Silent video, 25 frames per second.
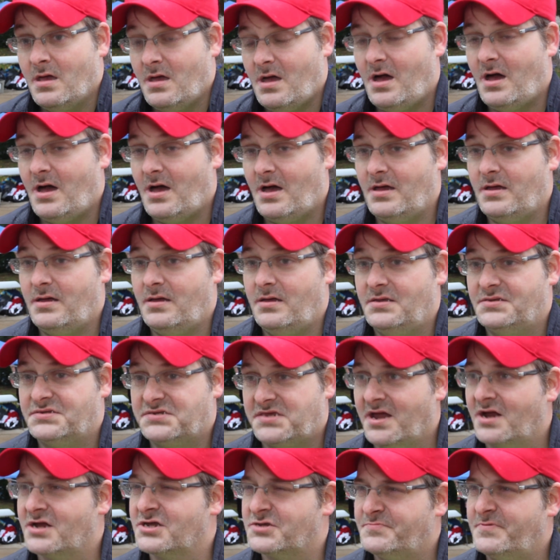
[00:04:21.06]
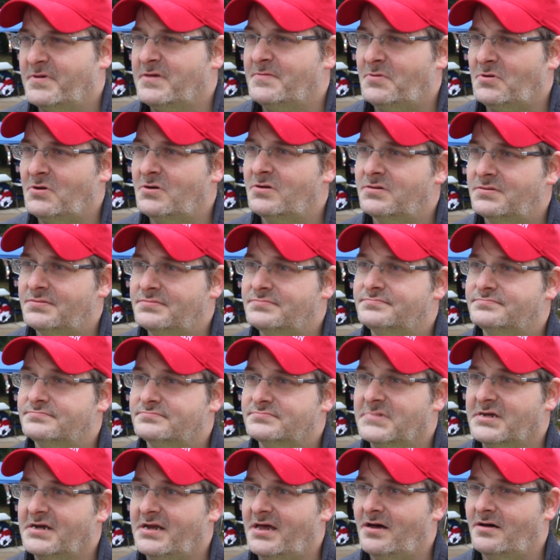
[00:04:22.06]
Uh, scares people,
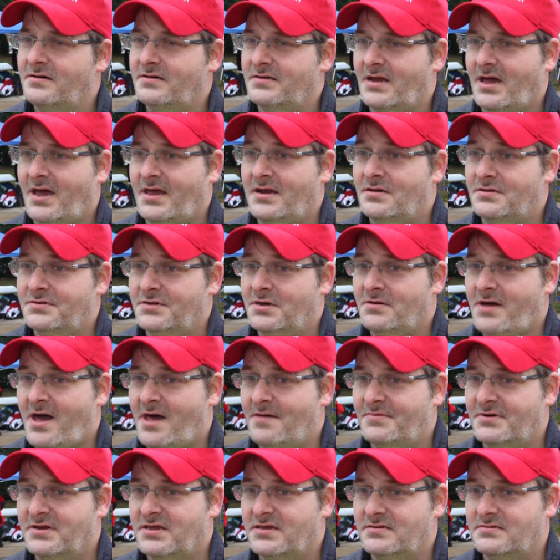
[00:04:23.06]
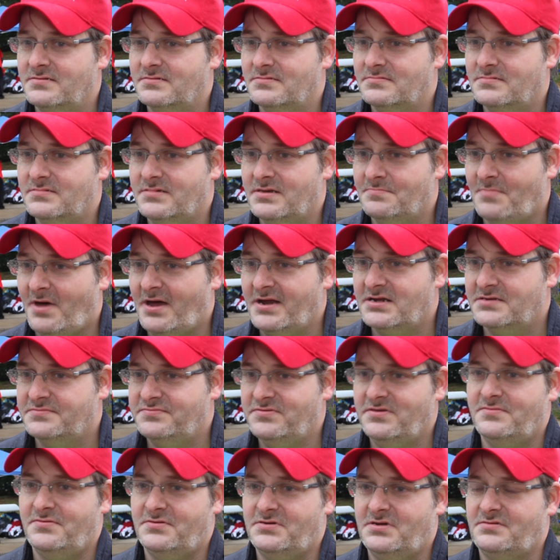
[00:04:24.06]
you know, and I don't know how many. It might have
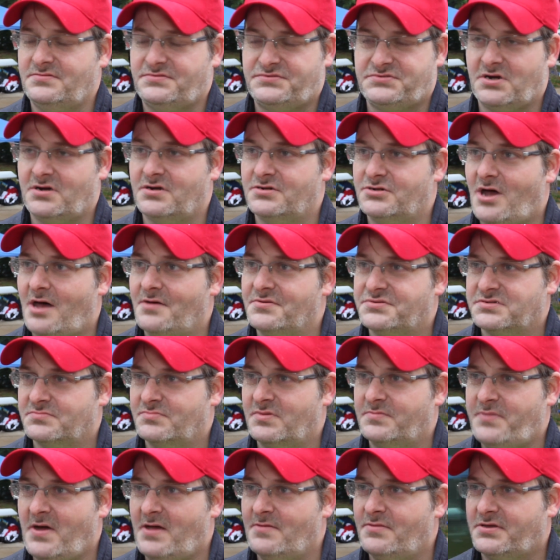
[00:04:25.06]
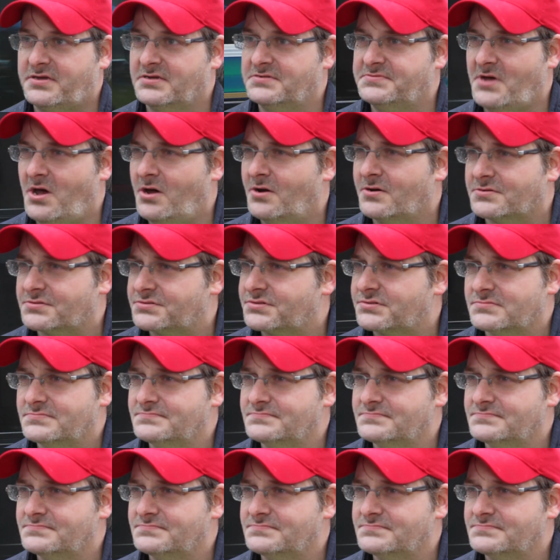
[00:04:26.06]
even uh, turned off some Republican voters,